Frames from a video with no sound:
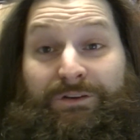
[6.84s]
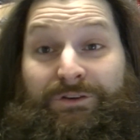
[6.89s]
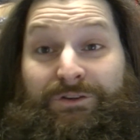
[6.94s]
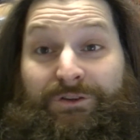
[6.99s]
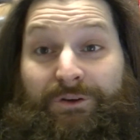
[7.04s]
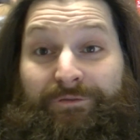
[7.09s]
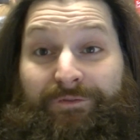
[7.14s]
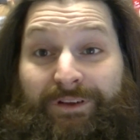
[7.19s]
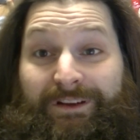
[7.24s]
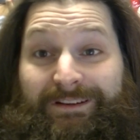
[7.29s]

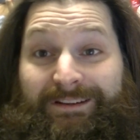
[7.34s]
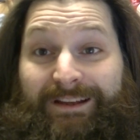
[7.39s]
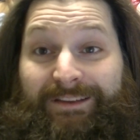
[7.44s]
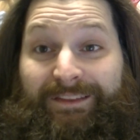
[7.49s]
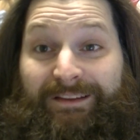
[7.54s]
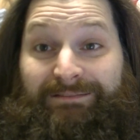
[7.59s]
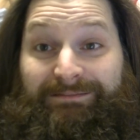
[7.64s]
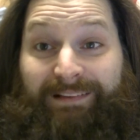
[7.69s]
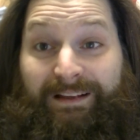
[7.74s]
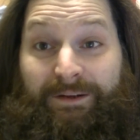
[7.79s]
Don't forget to hit
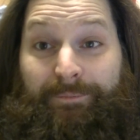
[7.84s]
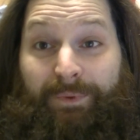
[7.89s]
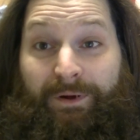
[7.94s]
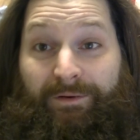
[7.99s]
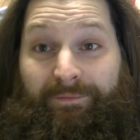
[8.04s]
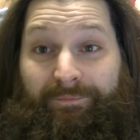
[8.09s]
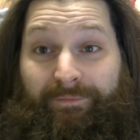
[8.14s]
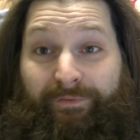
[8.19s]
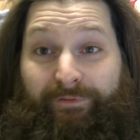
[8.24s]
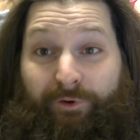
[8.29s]
that like
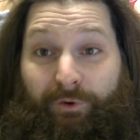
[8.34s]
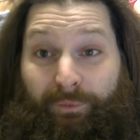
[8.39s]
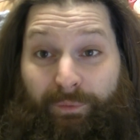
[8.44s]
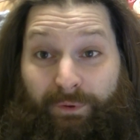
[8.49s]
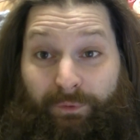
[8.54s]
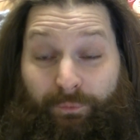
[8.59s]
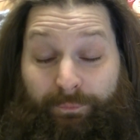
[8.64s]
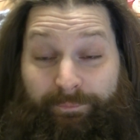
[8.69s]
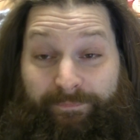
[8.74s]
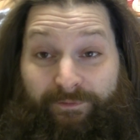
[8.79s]
button before,
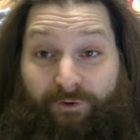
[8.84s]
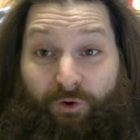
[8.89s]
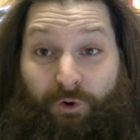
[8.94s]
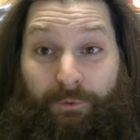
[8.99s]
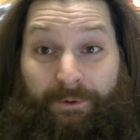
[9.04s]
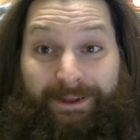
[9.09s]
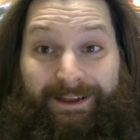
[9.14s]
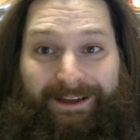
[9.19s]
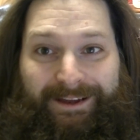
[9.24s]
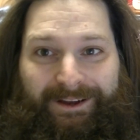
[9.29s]
before
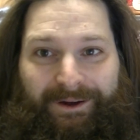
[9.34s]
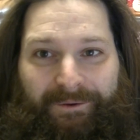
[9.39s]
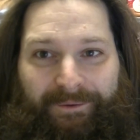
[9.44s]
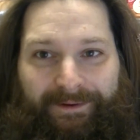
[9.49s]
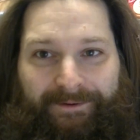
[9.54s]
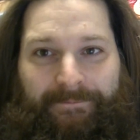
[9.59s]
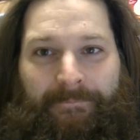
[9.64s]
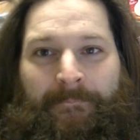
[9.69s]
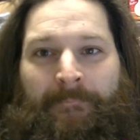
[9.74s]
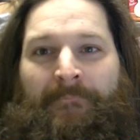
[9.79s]
we get
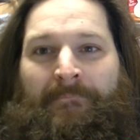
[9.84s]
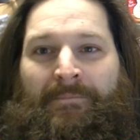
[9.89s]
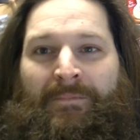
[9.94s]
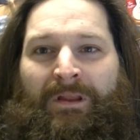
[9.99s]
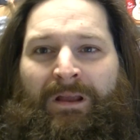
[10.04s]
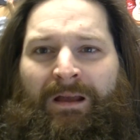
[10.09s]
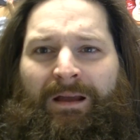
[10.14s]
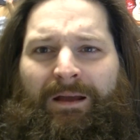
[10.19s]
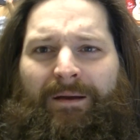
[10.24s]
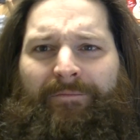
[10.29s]
going,
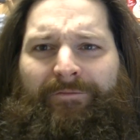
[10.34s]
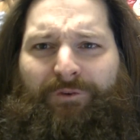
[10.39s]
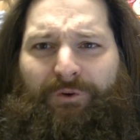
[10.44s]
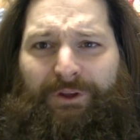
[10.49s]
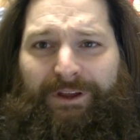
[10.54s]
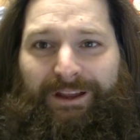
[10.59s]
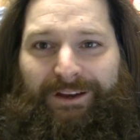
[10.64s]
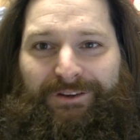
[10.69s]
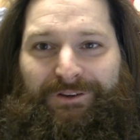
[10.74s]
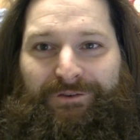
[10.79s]
before you
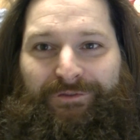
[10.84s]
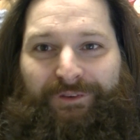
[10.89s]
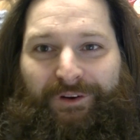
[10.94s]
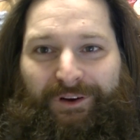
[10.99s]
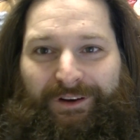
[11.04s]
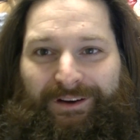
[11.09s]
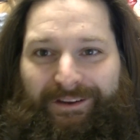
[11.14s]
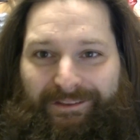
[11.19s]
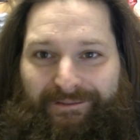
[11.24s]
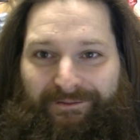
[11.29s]
get too far
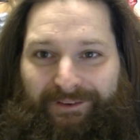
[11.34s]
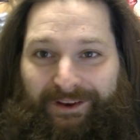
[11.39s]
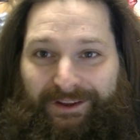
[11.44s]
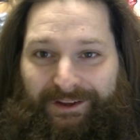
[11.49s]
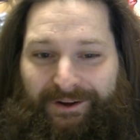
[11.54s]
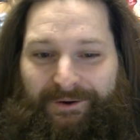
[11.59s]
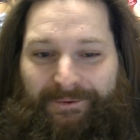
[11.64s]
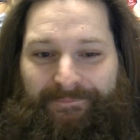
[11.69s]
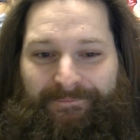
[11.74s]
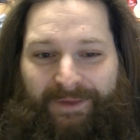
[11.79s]
into the
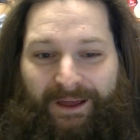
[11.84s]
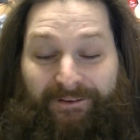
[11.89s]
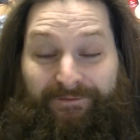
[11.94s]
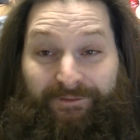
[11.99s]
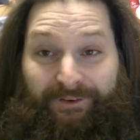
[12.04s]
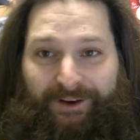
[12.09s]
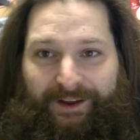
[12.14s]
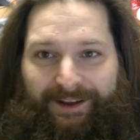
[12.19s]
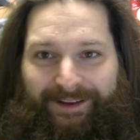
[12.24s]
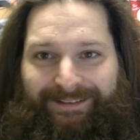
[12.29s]
video and
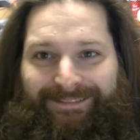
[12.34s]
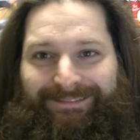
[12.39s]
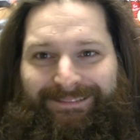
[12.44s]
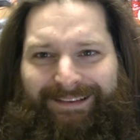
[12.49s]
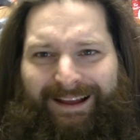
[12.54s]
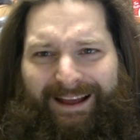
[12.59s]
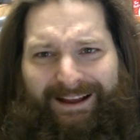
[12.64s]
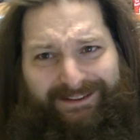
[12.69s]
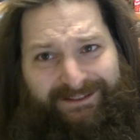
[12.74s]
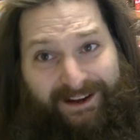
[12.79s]
forget,
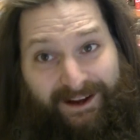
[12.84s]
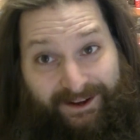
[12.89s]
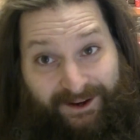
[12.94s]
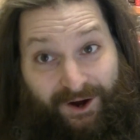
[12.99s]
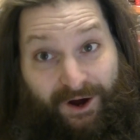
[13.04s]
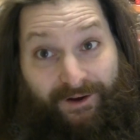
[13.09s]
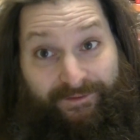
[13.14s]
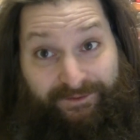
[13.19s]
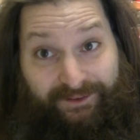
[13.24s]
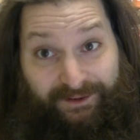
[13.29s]
as I
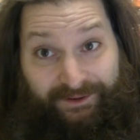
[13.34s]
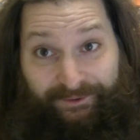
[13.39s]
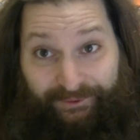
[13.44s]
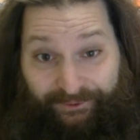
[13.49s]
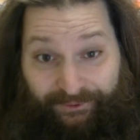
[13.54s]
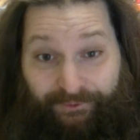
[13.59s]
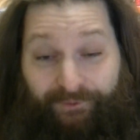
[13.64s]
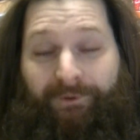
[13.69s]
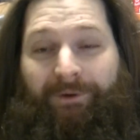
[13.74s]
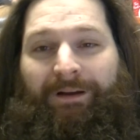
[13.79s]
often
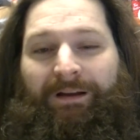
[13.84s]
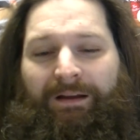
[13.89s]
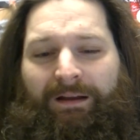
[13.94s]
do.